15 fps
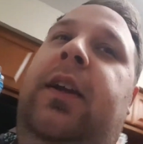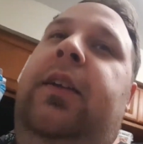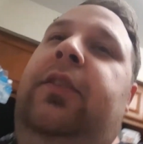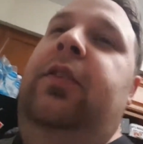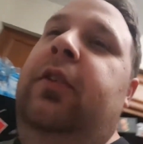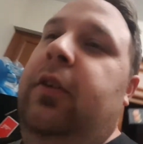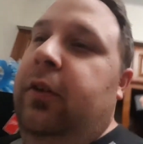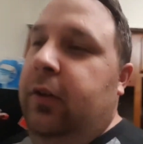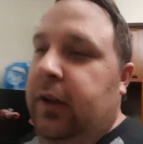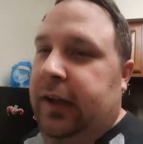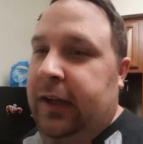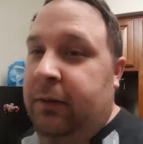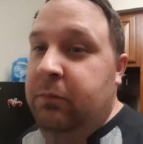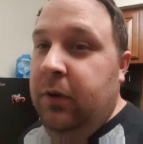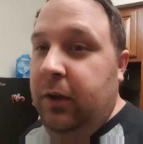So
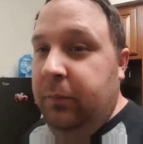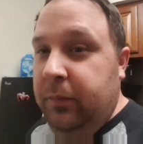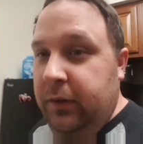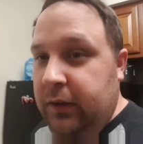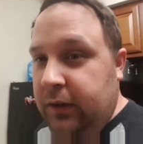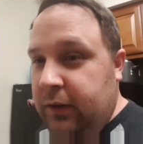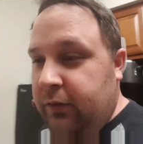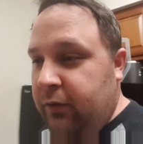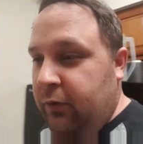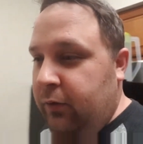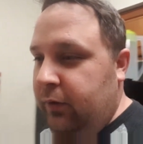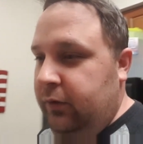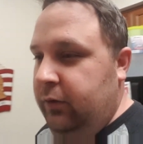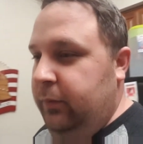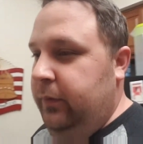I might be
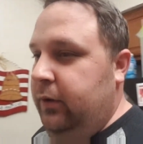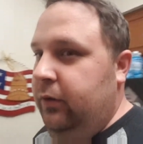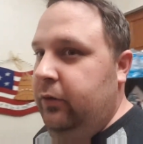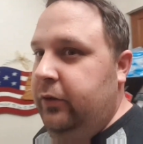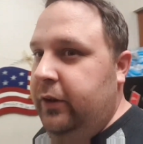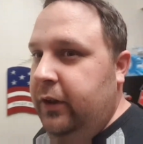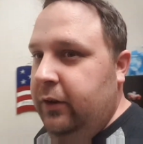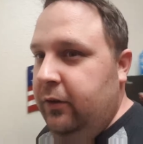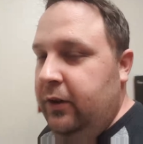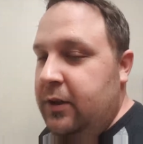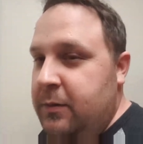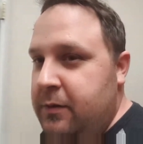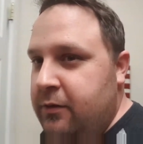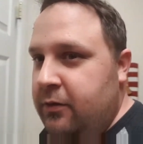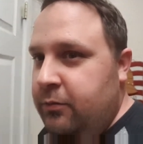throwing some of those together.
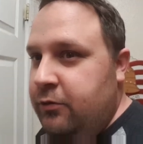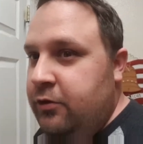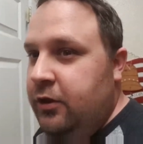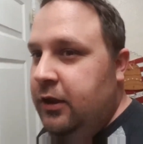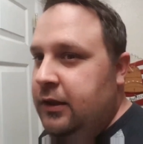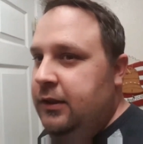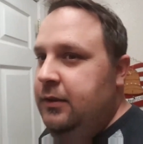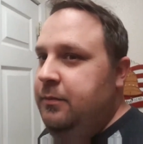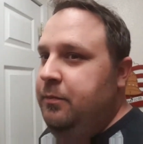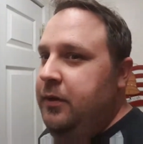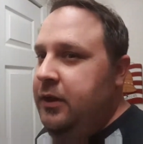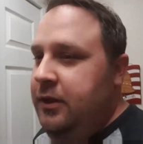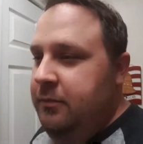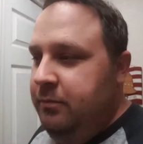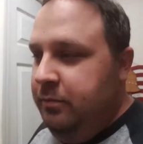Give me some chocolate
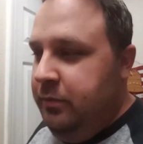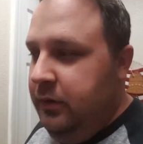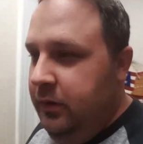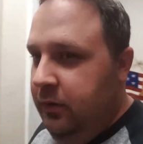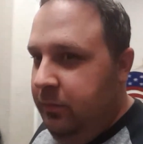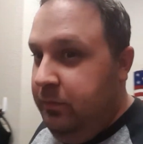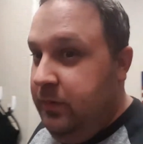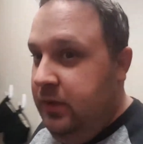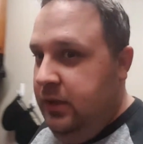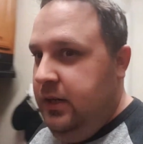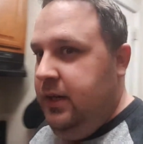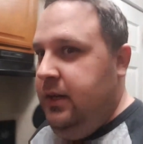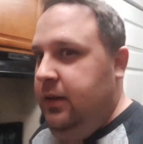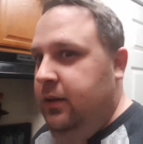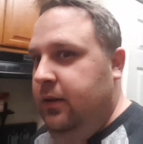peanut butter
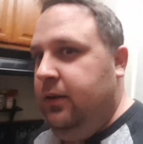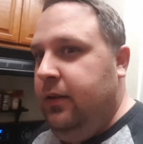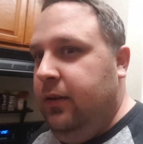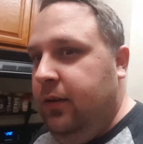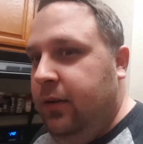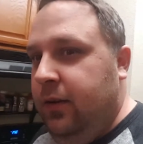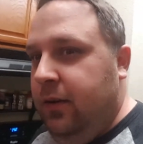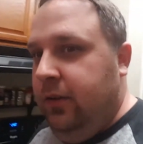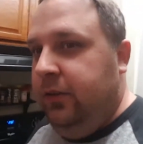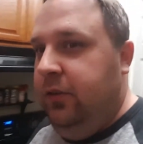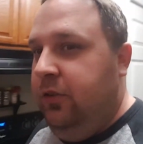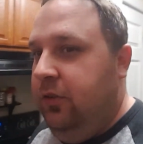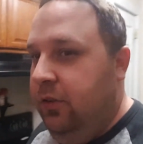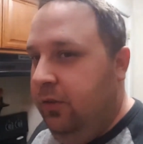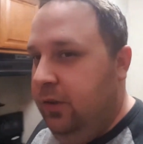banana
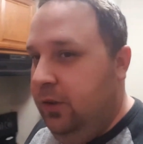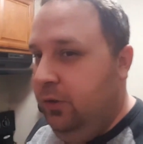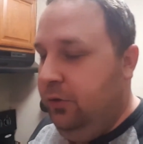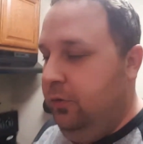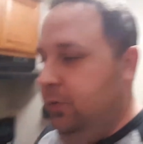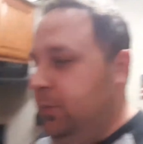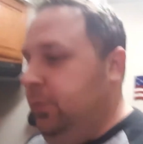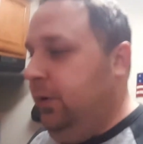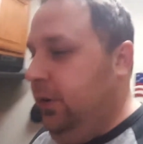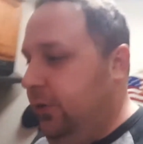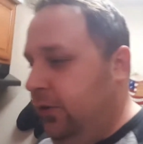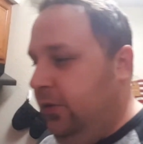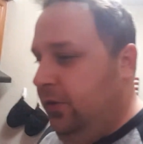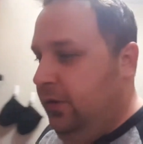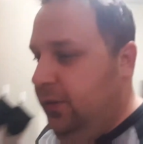Cheerios for
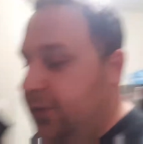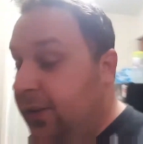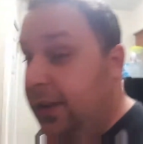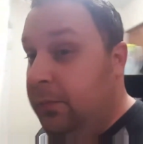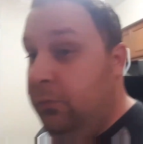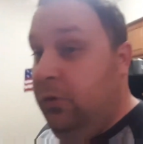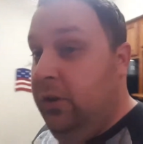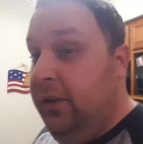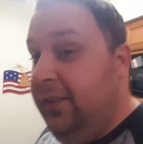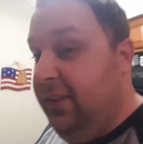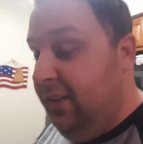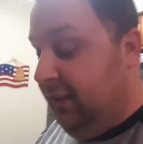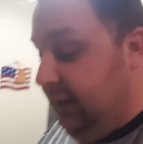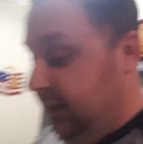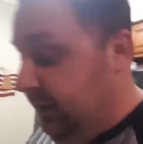breakfast because I'm crazy
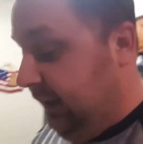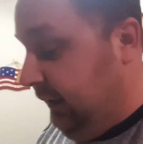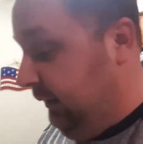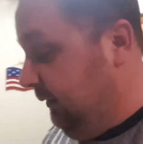like that